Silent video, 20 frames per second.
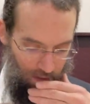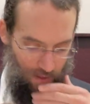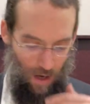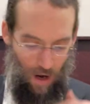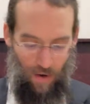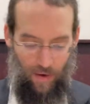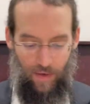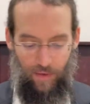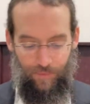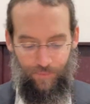
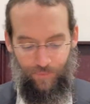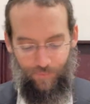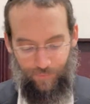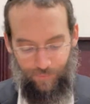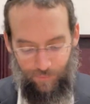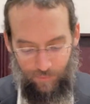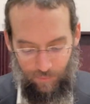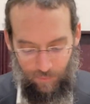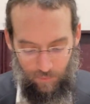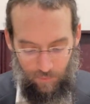sorry,
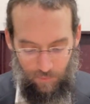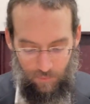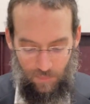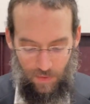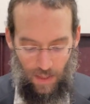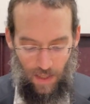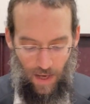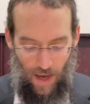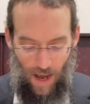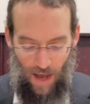
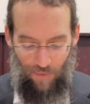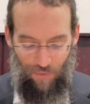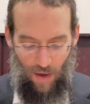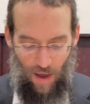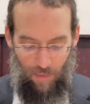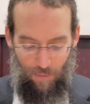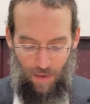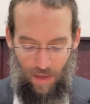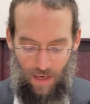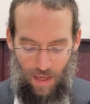
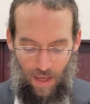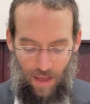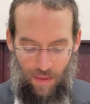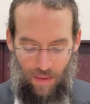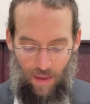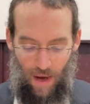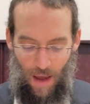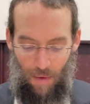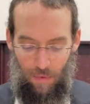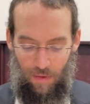hava mina,
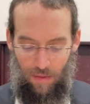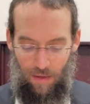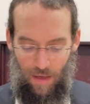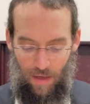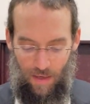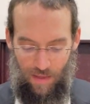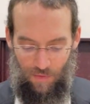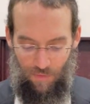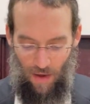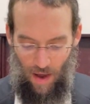then I would
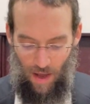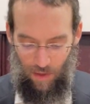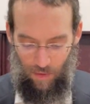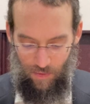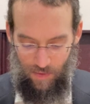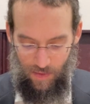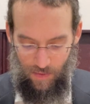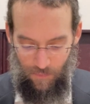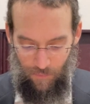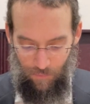think as
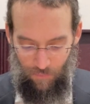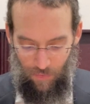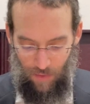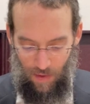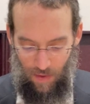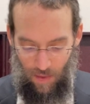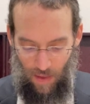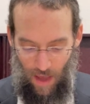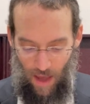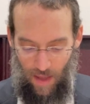follows
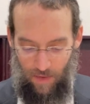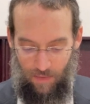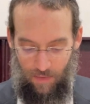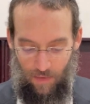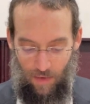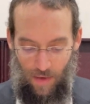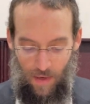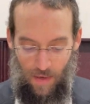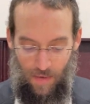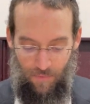
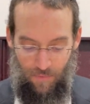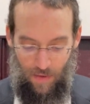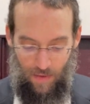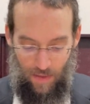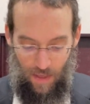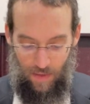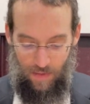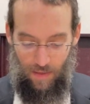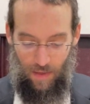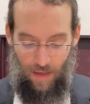that
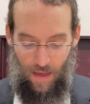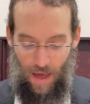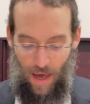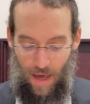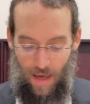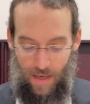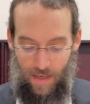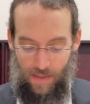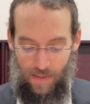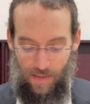there's a
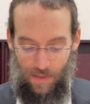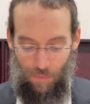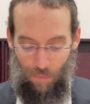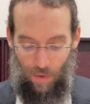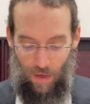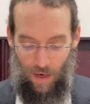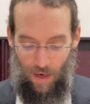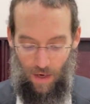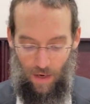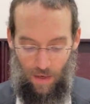case
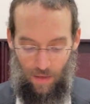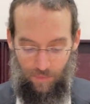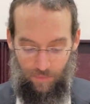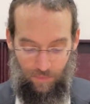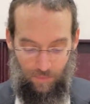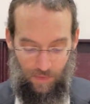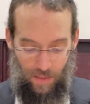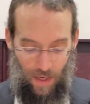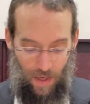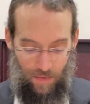where
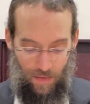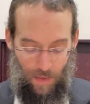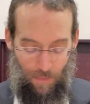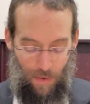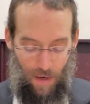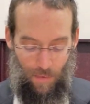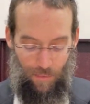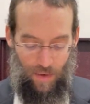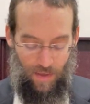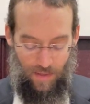here the
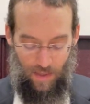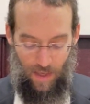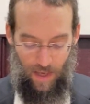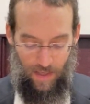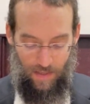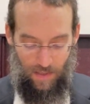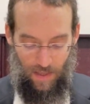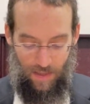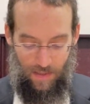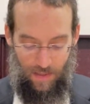Gemara brings a
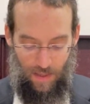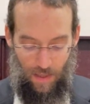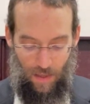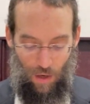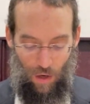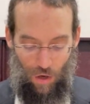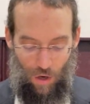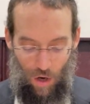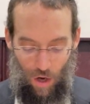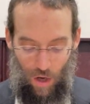case. Let's see,
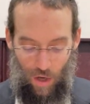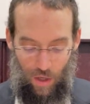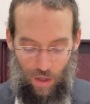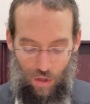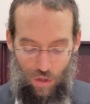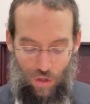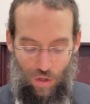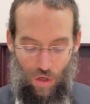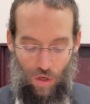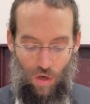
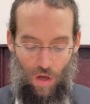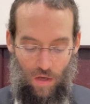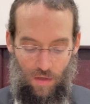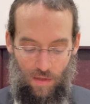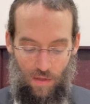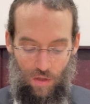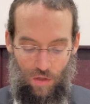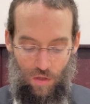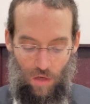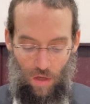kagoin
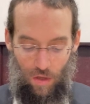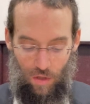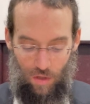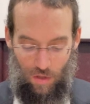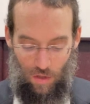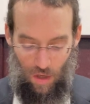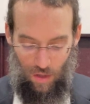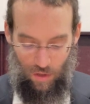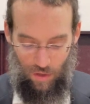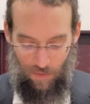shenasa shalish
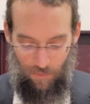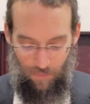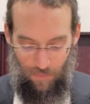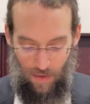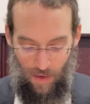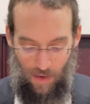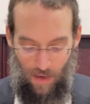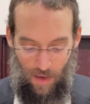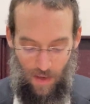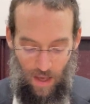noshim.
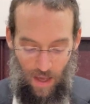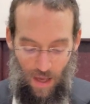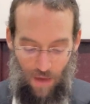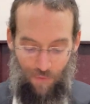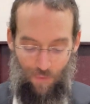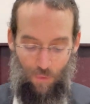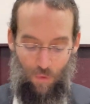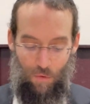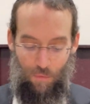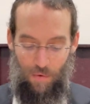
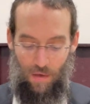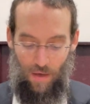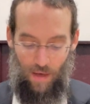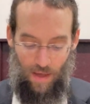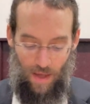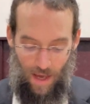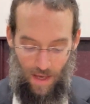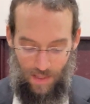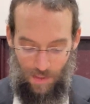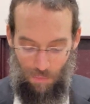If it would be a
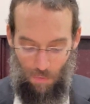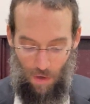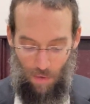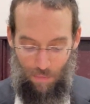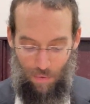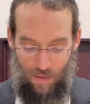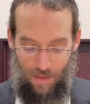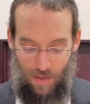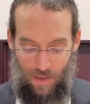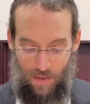case where a
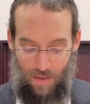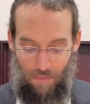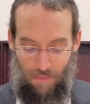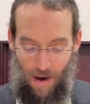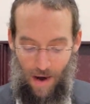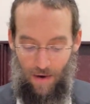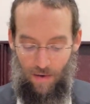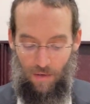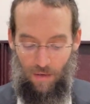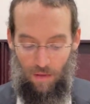person is
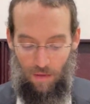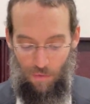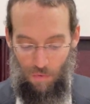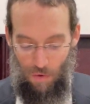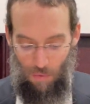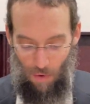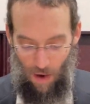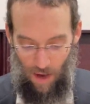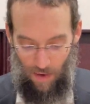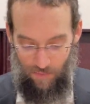married to
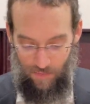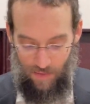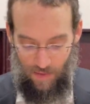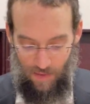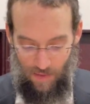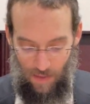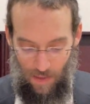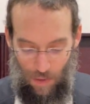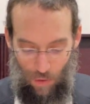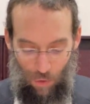three wives,
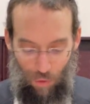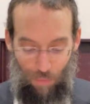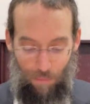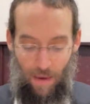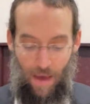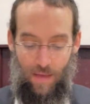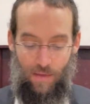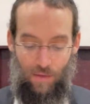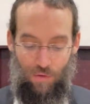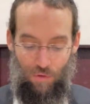
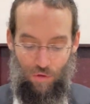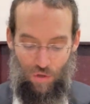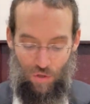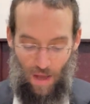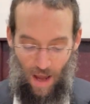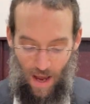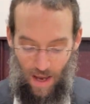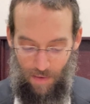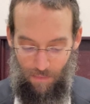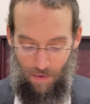
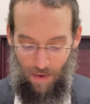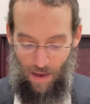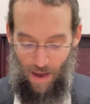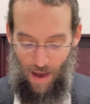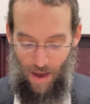and,